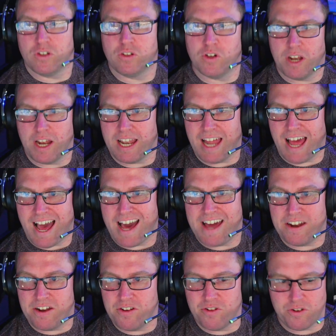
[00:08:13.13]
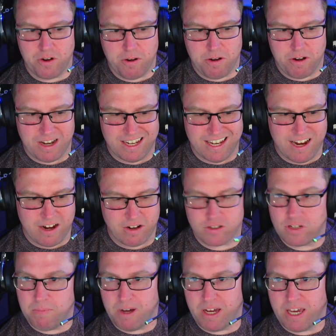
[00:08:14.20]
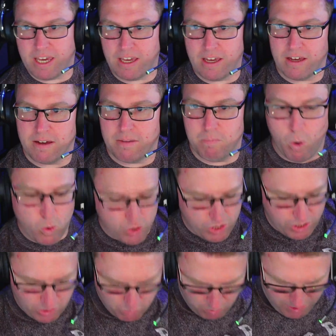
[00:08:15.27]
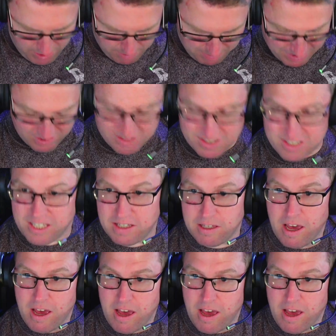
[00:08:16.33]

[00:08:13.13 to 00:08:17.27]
going to add another layer to my motion as well, because the